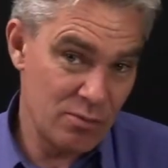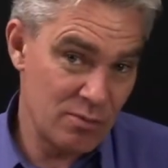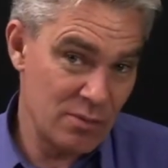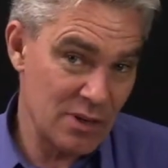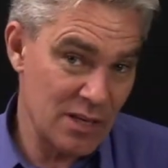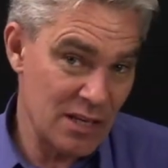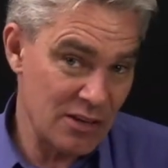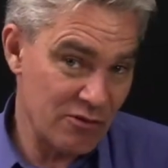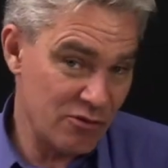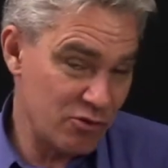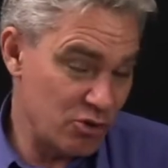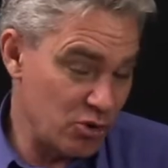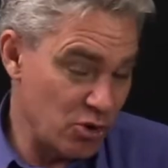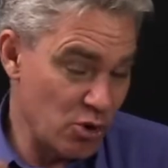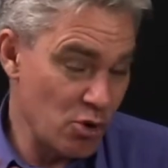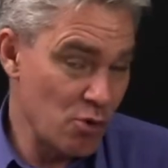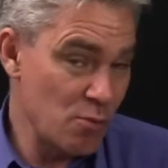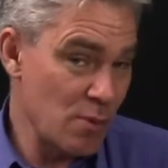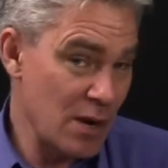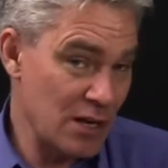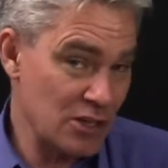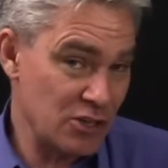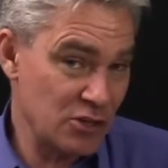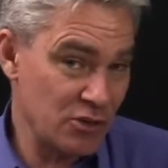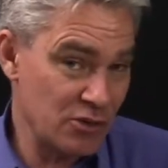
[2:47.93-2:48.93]
give too
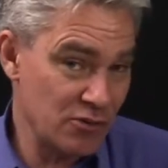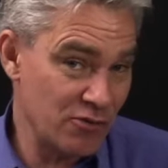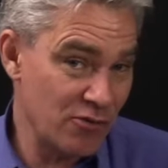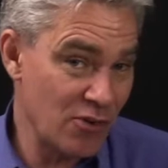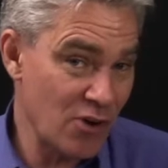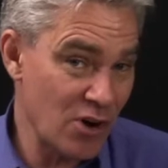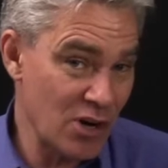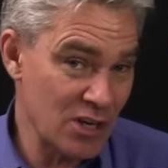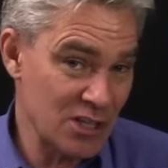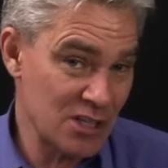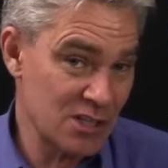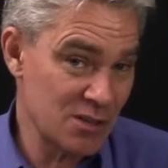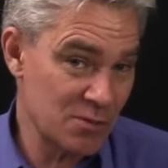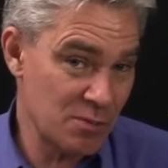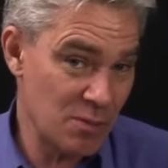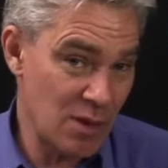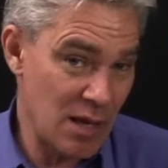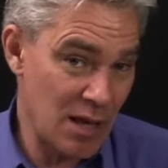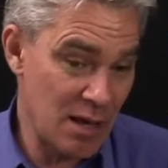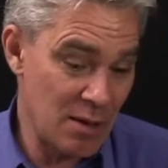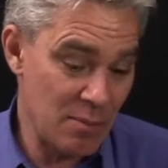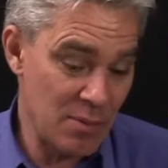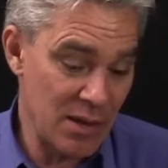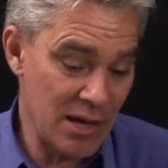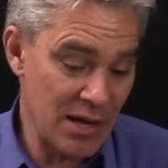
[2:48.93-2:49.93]
much advice
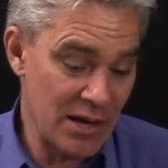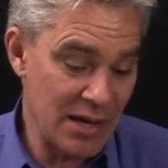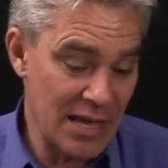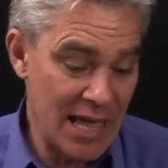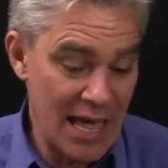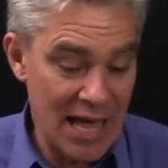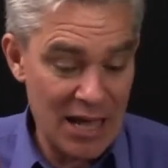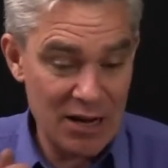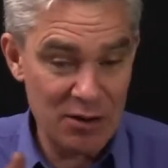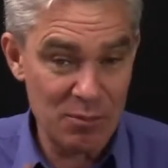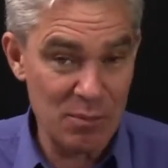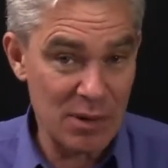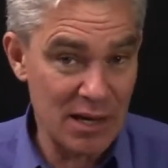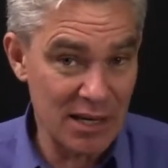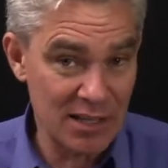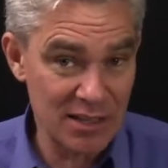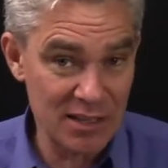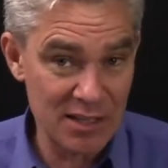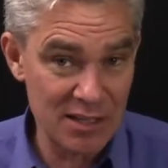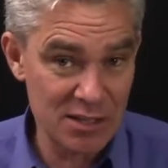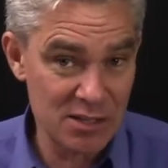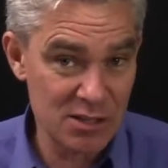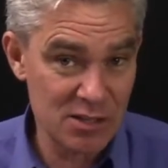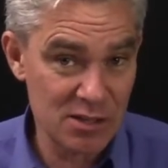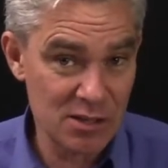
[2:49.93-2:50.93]
about how to make
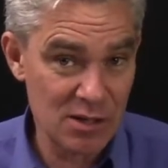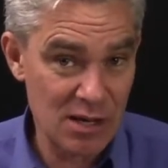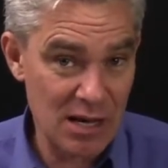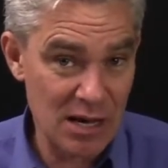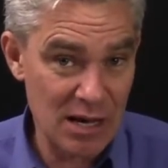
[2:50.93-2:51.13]
this